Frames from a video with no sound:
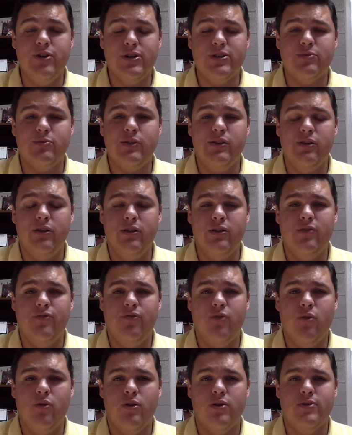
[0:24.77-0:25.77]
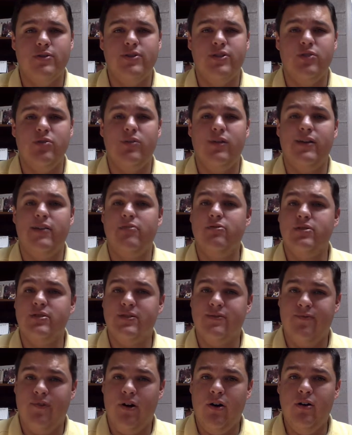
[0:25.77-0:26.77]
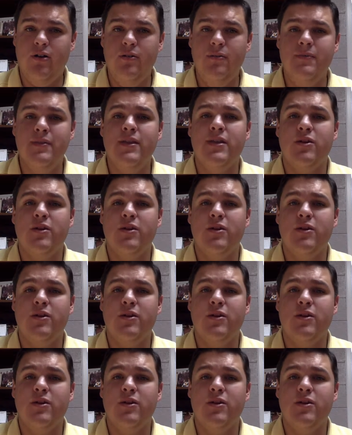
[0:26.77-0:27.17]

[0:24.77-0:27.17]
as we look forward to later this fall,